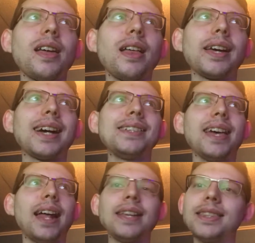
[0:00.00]
like I
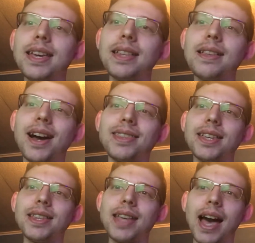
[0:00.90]
said, I did
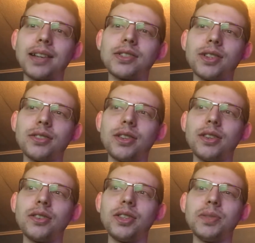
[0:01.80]
attack
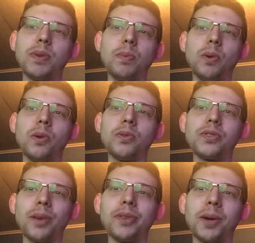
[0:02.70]
these people
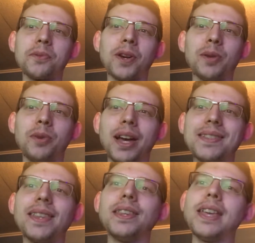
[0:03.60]
sometimes randomly. I
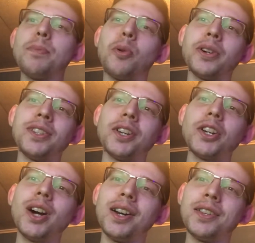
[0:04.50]
said that they pointed a
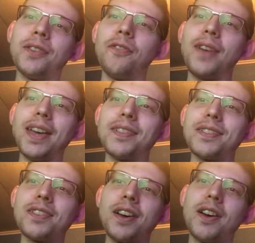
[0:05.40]
gun in the
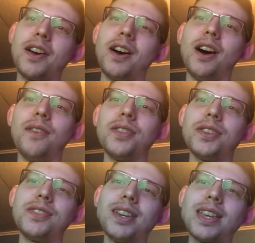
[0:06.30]
face of the
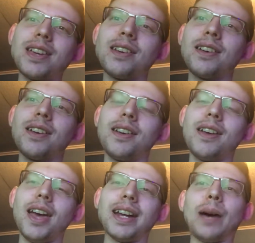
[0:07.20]
city,
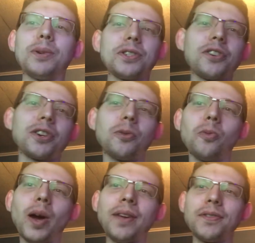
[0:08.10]
and I wasn't going to
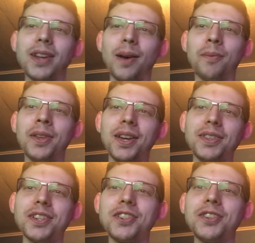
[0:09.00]
wait for them
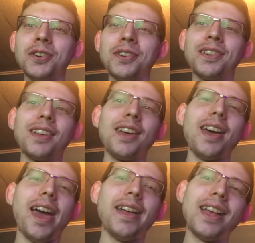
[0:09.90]
to shoot.
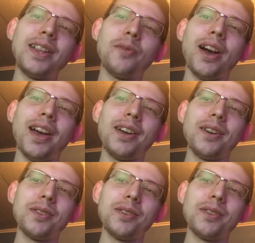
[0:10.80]
And anyway,